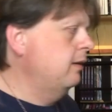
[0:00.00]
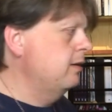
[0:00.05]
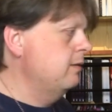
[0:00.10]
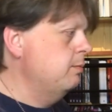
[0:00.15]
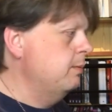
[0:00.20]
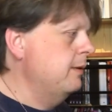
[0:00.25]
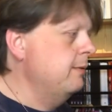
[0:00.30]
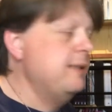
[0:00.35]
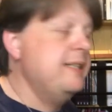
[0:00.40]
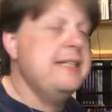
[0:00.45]

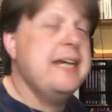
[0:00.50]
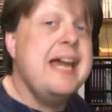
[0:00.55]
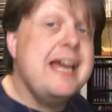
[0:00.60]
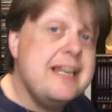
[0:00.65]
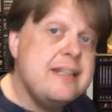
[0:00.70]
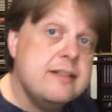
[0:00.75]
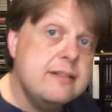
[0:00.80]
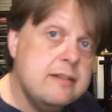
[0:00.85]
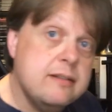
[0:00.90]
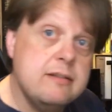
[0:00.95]
because we were
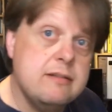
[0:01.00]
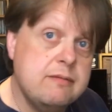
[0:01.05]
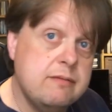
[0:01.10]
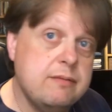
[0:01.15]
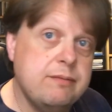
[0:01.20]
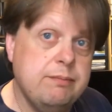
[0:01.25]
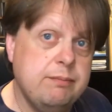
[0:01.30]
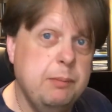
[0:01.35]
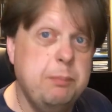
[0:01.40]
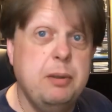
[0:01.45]
dead and
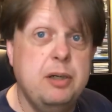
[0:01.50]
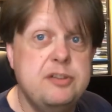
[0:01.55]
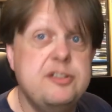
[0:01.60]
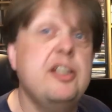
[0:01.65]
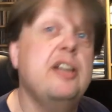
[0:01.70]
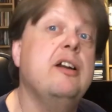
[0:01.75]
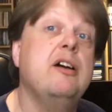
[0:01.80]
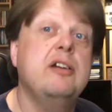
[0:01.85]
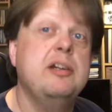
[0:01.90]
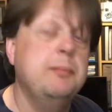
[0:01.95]
the boss
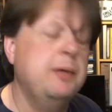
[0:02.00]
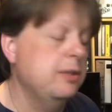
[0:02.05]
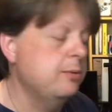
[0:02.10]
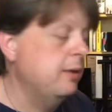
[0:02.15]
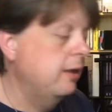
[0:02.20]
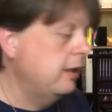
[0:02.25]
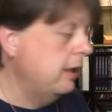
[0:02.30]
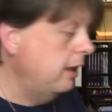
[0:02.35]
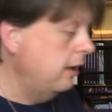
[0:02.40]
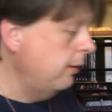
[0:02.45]
said, oh, you might
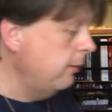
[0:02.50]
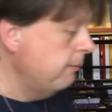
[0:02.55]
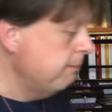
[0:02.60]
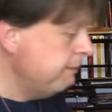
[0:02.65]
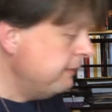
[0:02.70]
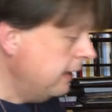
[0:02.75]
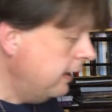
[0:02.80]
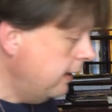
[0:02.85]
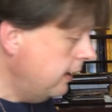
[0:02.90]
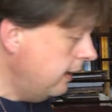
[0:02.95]
as well go.
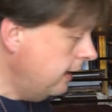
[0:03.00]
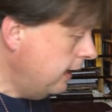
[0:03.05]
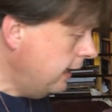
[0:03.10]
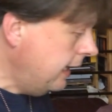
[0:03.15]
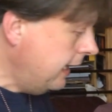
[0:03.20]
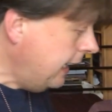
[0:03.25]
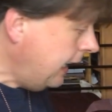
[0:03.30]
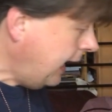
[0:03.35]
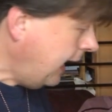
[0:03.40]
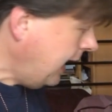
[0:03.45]

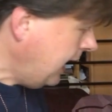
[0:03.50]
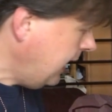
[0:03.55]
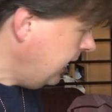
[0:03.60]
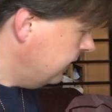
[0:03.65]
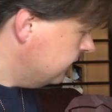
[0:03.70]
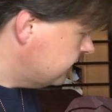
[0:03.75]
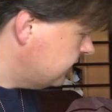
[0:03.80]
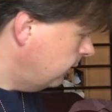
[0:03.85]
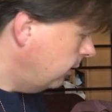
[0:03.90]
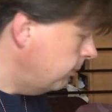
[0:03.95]

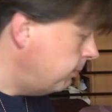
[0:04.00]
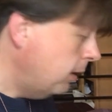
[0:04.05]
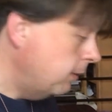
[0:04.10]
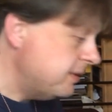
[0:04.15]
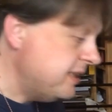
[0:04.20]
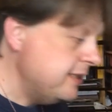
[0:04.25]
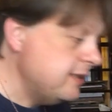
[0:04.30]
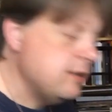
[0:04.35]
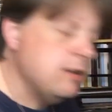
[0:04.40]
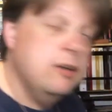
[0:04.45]
And so I
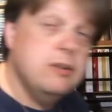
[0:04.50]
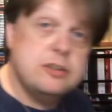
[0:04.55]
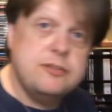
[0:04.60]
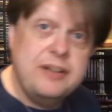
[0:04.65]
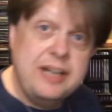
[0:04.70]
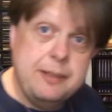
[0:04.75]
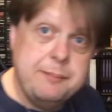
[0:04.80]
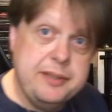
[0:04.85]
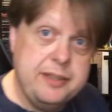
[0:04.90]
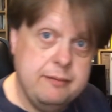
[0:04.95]
popped into
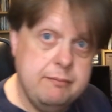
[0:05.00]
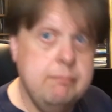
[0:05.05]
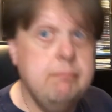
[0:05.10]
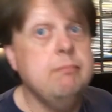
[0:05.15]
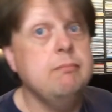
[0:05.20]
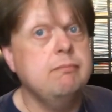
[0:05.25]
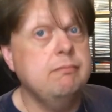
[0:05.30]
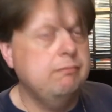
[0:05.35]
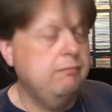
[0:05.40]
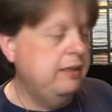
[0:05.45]
Oxfam
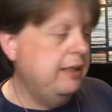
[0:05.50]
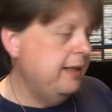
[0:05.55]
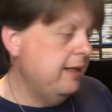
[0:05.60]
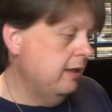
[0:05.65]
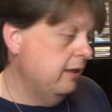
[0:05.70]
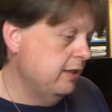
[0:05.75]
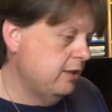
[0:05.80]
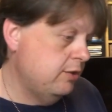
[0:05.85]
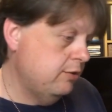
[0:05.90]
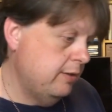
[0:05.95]
in
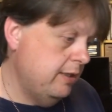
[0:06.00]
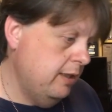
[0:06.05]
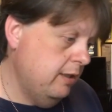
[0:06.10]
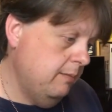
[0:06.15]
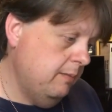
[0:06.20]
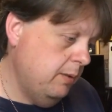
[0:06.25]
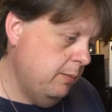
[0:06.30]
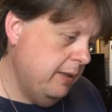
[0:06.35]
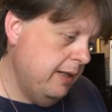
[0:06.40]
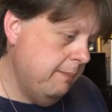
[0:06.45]
Lee High
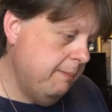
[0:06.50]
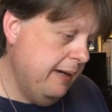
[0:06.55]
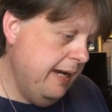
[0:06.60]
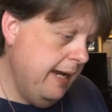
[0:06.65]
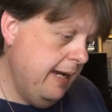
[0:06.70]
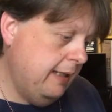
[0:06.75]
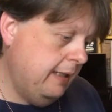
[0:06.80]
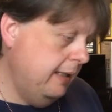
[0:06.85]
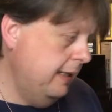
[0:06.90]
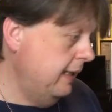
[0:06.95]
Street on my way
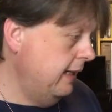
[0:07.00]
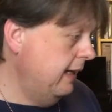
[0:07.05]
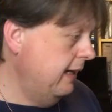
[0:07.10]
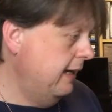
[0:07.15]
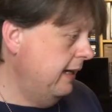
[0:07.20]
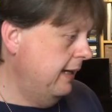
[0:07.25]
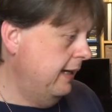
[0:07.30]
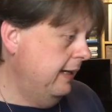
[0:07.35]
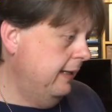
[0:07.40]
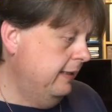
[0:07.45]
back,
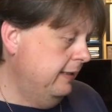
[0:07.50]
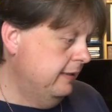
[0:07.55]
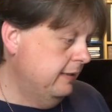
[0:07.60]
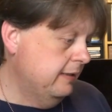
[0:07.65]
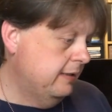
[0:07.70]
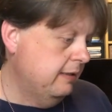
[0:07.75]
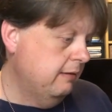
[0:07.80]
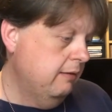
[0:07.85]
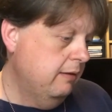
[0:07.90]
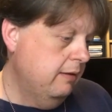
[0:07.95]

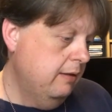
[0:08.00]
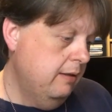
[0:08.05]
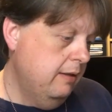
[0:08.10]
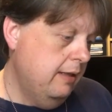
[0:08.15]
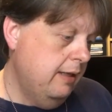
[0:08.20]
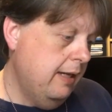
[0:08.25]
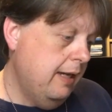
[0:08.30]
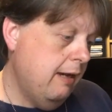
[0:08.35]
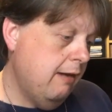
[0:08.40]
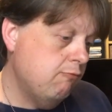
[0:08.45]
and
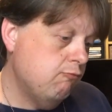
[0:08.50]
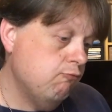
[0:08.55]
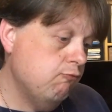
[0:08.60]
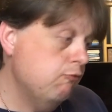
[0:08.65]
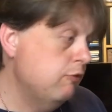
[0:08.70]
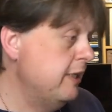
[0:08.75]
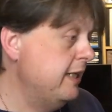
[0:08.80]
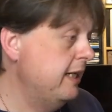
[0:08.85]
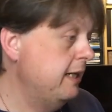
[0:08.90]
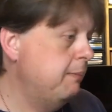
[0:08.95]

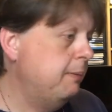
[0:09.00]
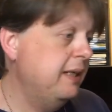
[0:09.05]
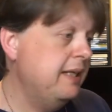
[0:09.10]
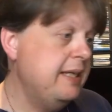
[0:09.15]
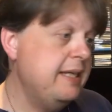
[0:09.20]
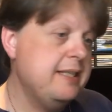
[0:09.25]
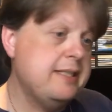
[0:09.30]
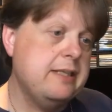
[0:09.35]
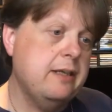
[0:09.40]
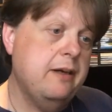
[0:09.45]
really
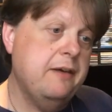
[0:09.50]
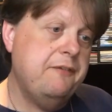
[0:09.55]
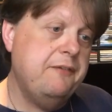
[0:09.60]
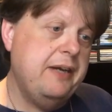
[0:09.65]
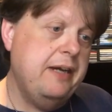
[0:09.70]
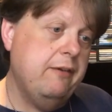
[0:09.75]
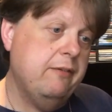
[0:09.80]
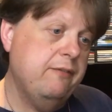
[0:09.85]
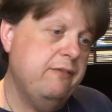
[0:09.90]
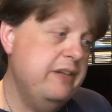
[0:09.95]
pleased I
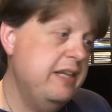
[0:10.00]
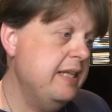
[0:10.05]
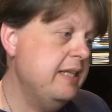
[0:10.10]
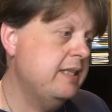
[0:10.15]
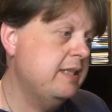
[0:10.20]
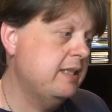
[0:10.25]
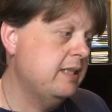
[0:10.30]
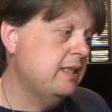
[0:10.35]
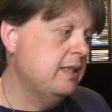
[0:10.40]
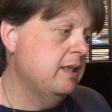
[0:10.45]
found
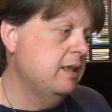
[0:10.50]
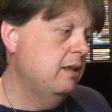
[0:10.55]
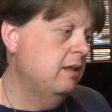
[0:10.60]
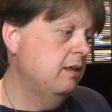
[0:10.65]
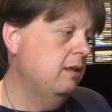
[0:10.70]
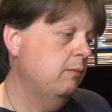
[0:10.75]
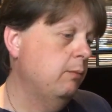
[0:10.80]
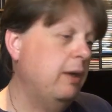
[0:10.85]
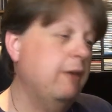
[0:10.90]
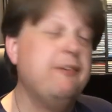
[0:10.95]
this.
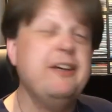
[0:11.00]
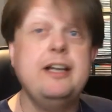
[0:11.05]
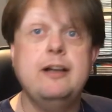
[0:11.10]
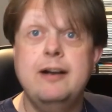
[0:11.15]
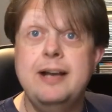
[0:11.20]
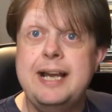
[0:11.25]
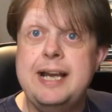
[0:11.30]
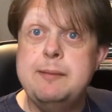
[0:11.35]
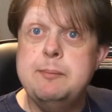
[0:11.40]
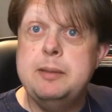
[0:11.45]
Well, I
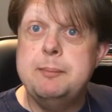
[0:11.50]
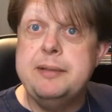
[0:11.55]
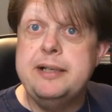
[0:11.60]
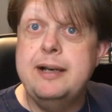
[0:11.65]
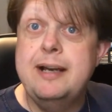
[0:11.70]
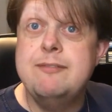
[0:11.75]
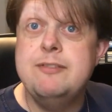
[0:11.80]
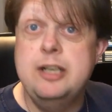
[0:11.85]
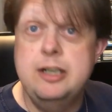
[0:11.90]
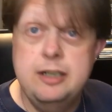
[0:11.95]
think I am. I
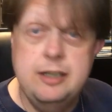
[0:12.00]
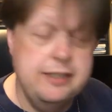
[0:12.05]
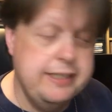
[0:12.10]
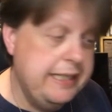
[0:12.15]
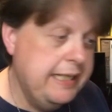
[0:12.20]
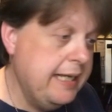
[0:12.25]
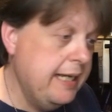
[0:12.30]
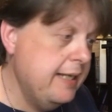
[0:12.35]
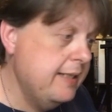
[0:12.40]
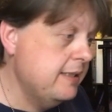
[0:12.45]
mean, I haven't
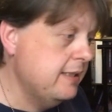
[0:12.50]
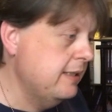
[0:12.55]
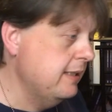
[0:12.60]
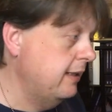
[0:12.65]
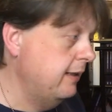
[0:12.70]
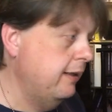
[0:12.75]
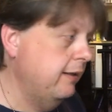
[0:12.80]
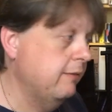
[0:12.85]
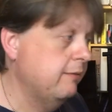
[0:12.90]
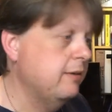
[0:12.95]
heard it yet,
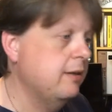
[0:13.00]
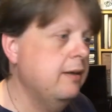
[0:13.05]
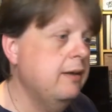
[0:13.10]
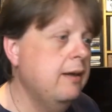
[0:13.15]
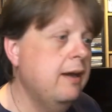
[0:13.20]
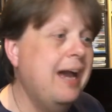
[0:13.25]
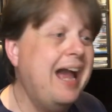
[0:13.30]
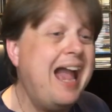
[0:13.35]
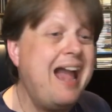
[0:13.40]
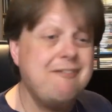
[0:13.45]
and I
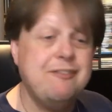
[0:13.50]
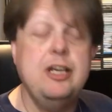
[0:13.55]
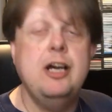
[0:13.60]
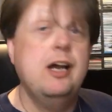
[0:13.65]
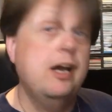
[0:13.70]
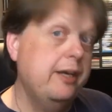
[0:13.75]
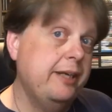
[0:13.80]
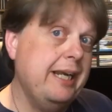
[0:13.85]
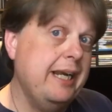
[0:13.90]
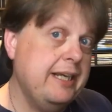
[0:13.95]
haven't
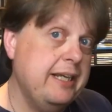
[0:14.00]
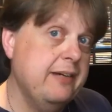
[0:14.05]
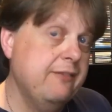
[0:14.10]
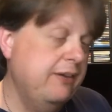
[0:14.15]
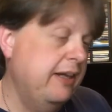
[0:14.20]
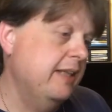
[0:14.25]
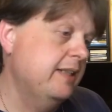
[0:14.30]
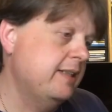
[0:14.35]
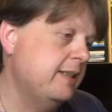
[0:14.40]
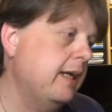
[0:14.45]
heard any
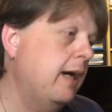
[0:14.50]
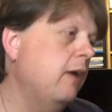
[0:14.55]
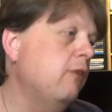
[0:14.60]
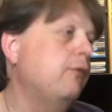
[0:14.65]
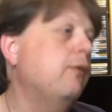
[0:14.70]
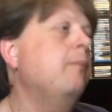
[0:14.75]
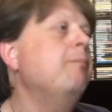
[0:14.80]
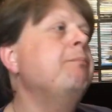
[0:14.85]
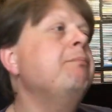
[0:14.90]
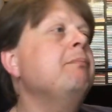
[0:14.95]
of their
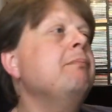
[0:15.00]
stuff.